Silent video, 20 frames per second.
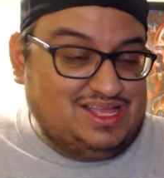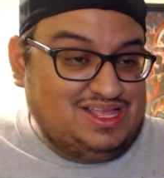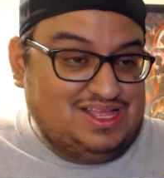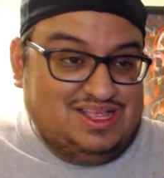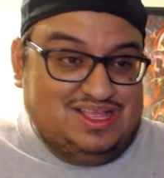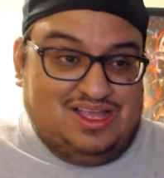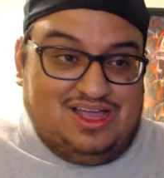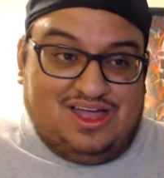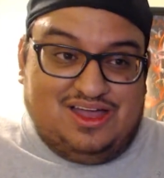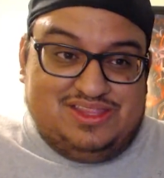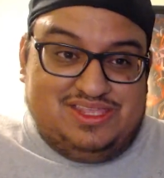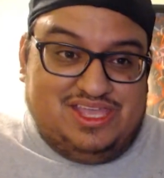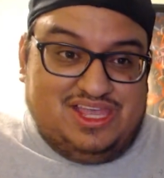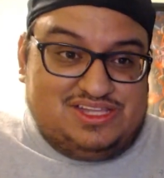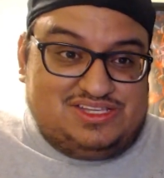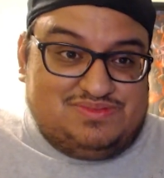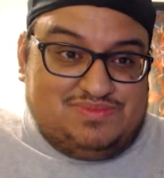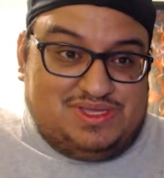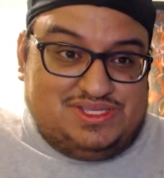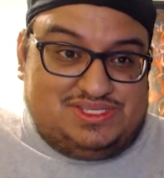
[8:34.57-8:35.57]
on the edge
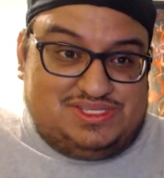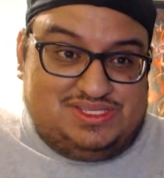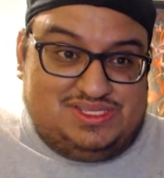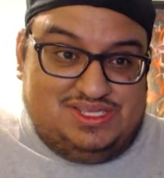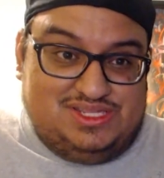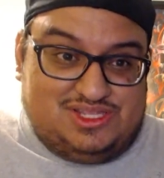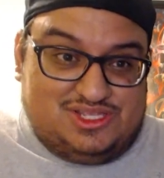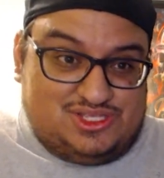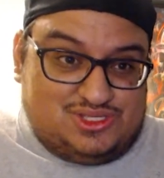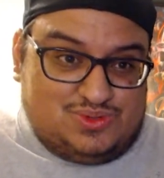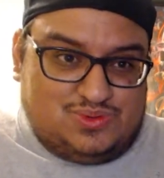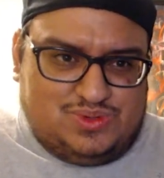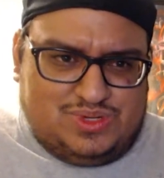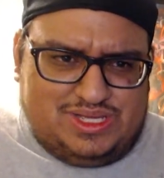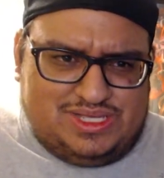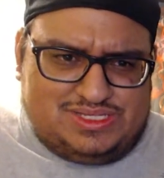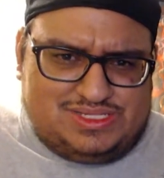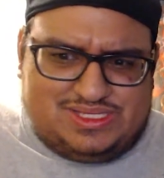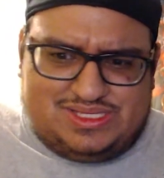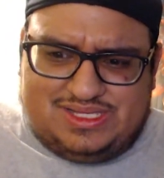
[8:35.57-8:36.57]
of my seat. The
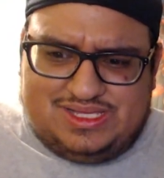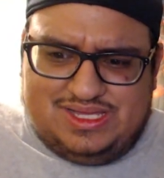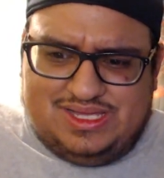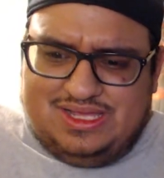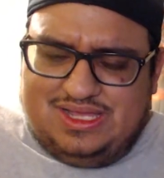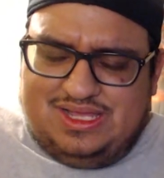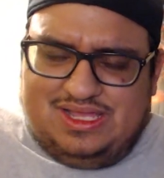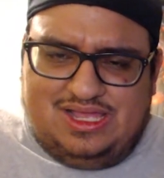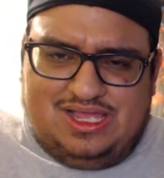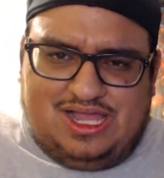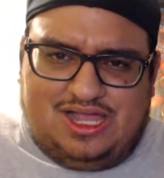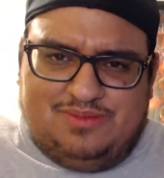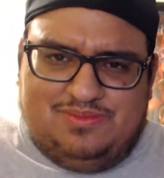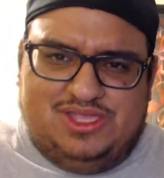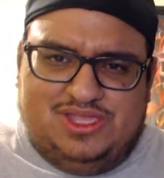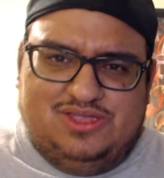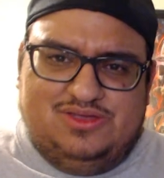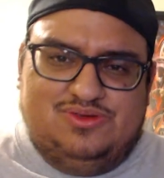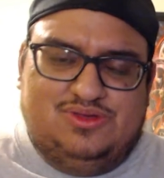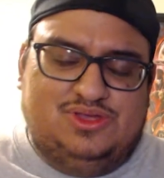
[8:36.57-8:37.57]
twist, I
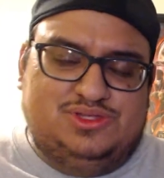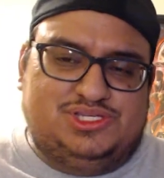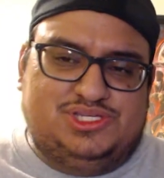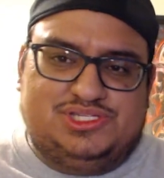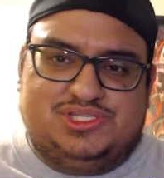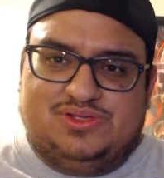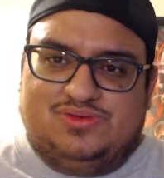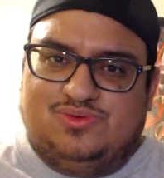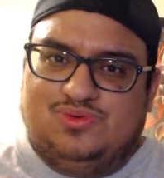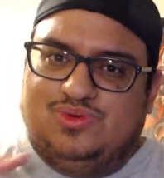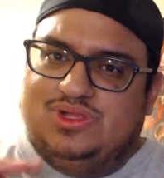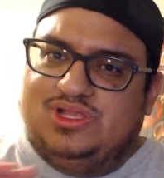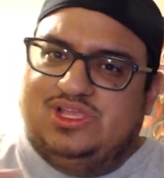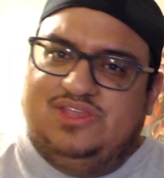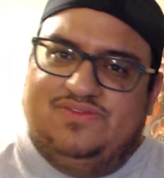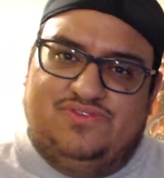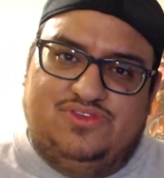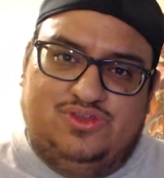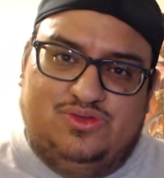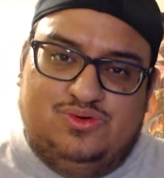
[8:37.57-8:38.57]
mean, it just will leave
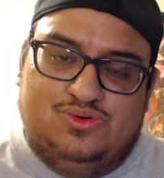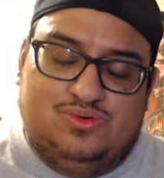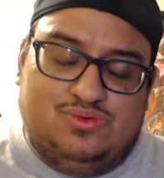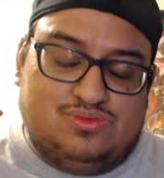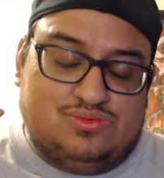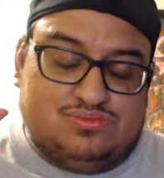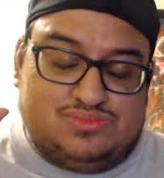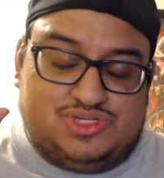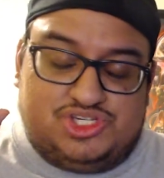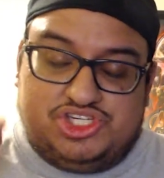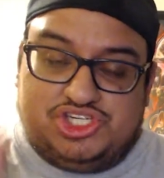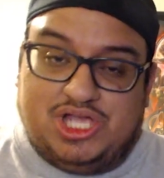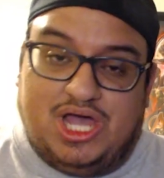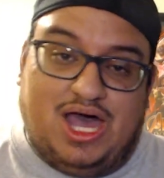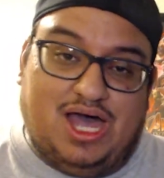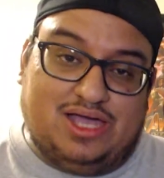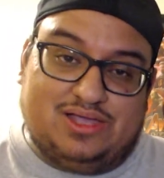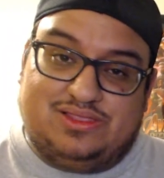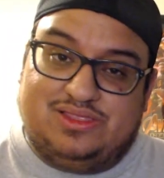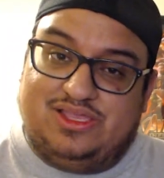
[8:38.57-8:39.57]
you
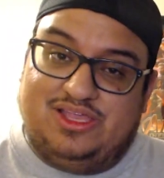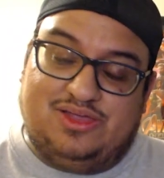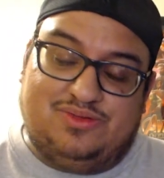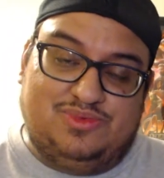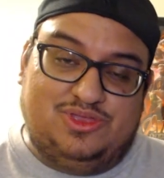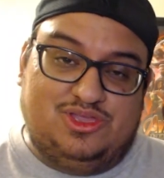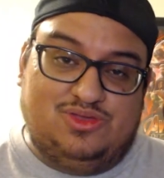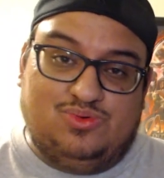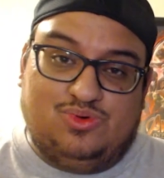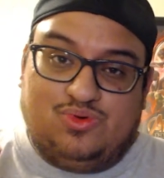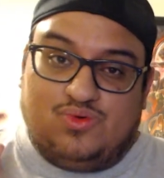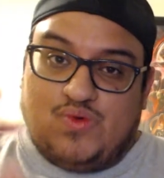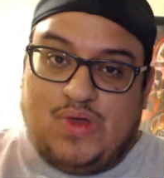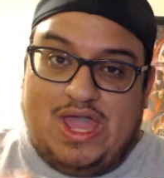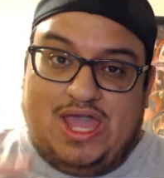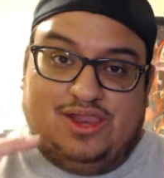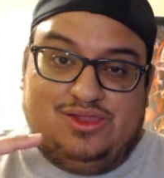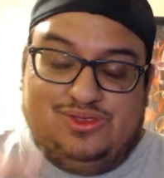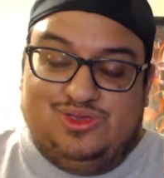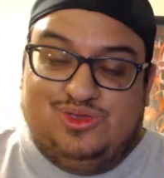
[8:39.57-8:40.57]
shocked. I mean, it will
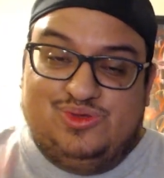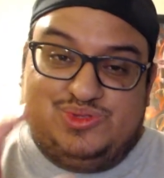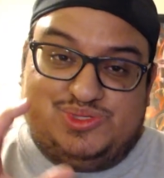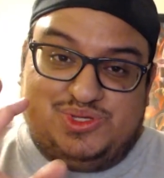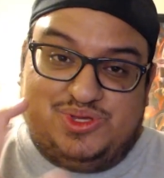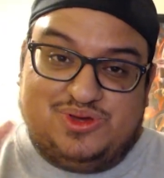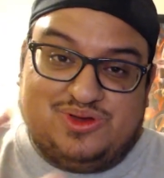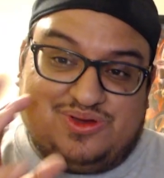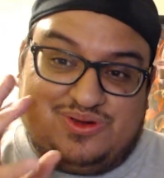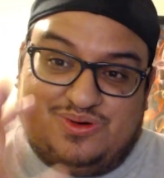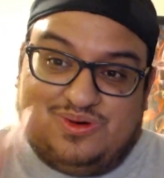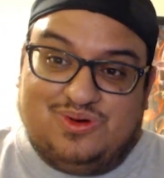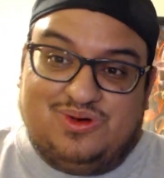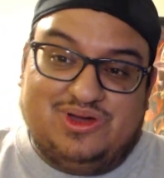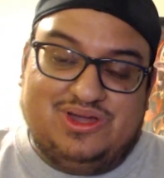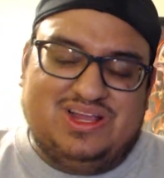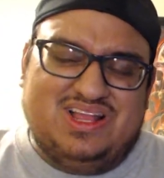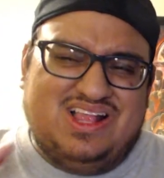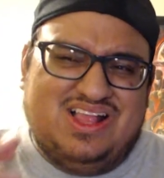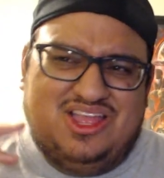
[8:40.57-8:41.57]
rattle you to your core.
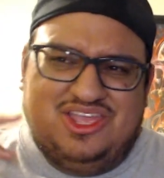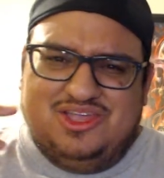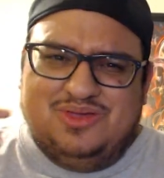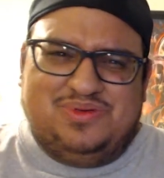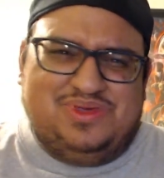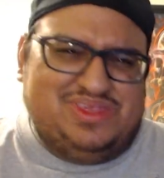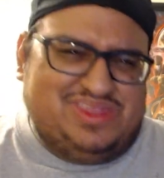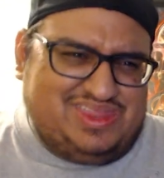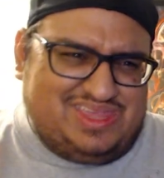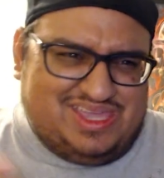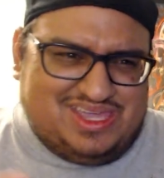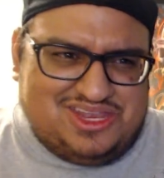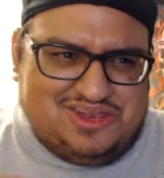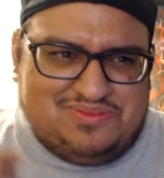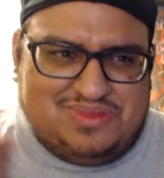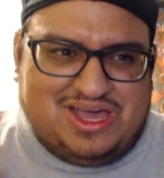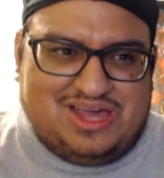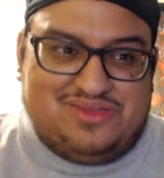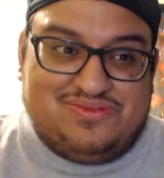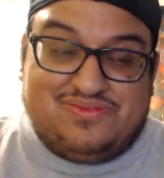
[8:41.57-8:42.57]
You'll be thinking
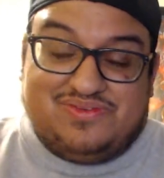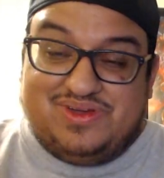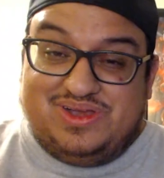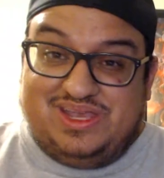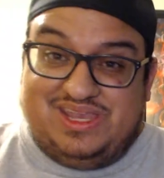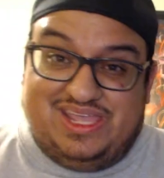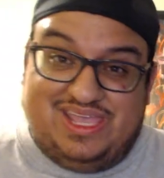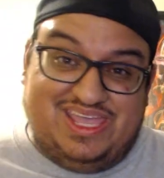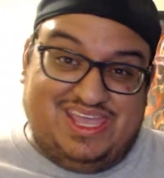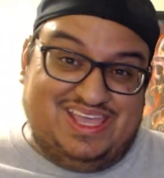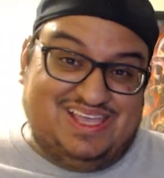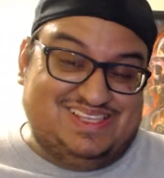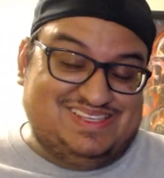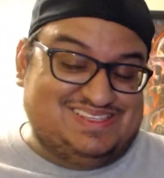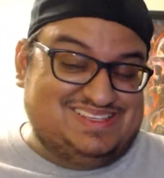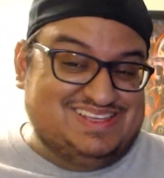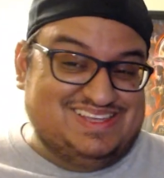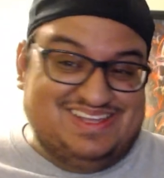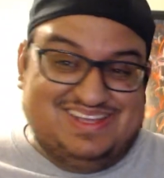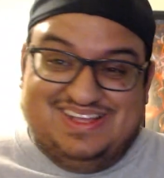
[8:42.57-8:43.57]
about it for days.
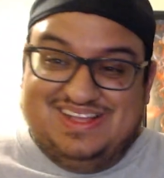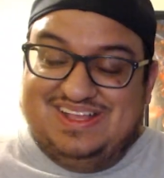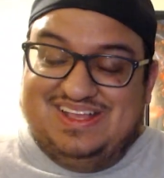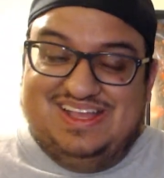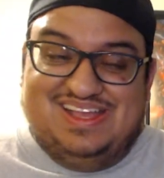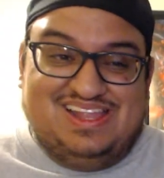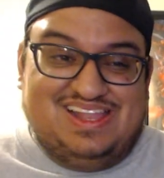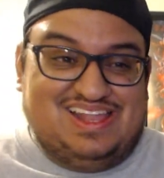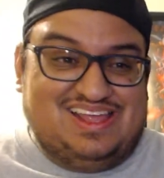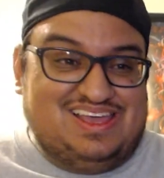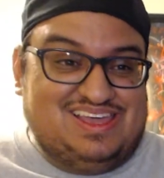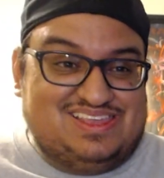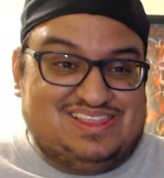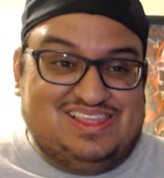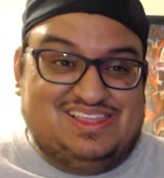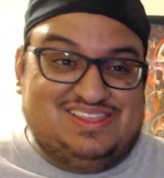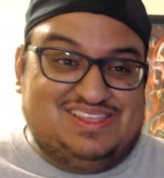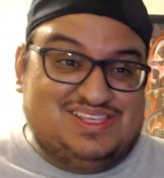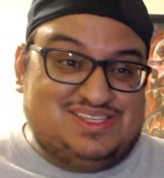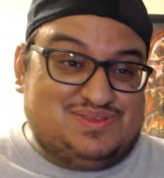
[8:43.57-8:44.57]
Like,
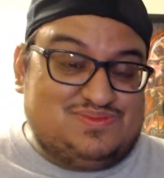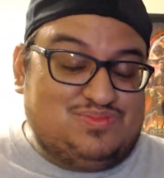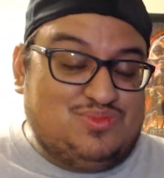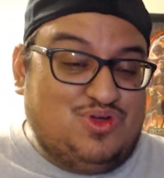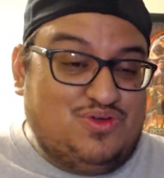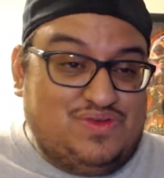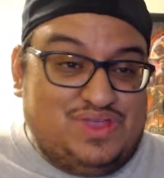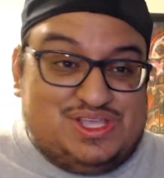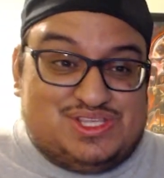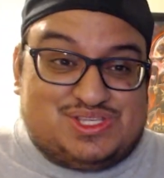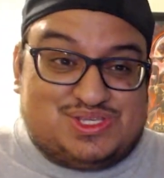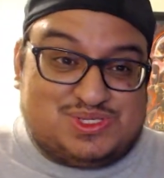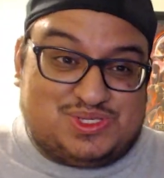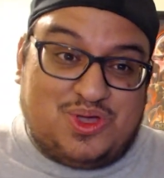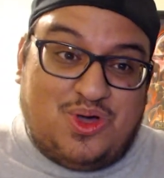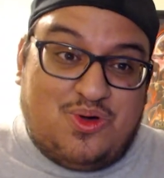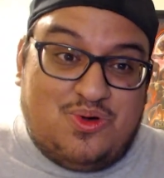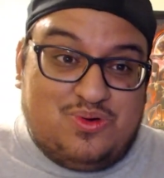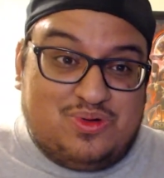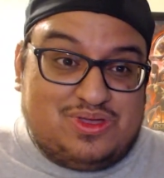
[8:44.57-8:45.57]
this movie is
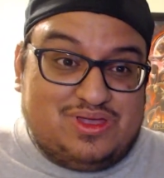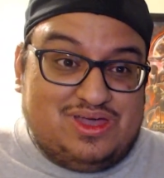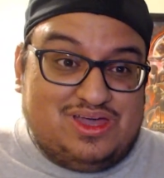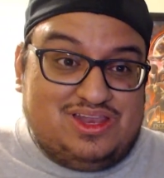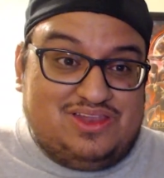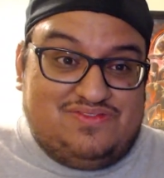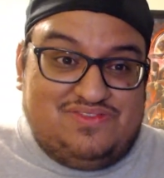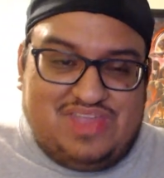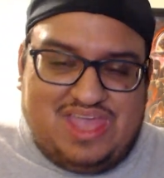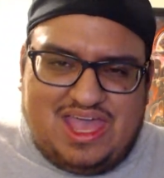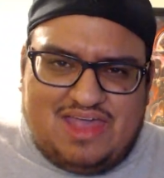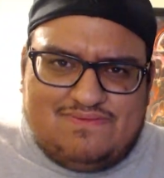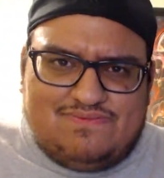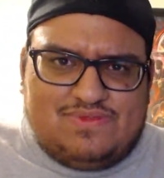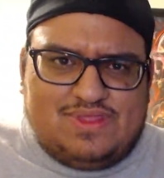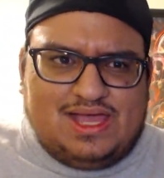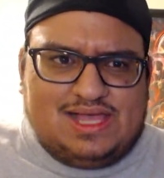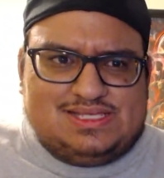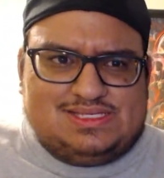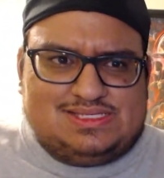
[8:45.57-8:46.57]
so good. If you have
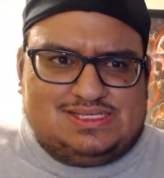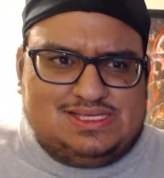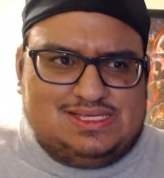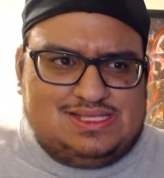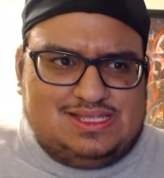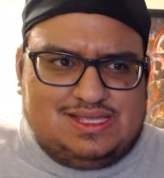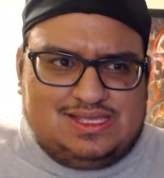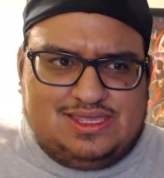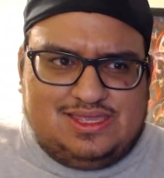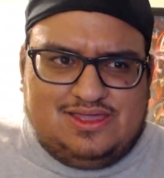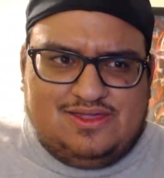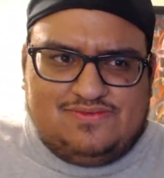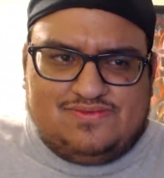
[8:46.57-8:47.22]
not seen The Gift,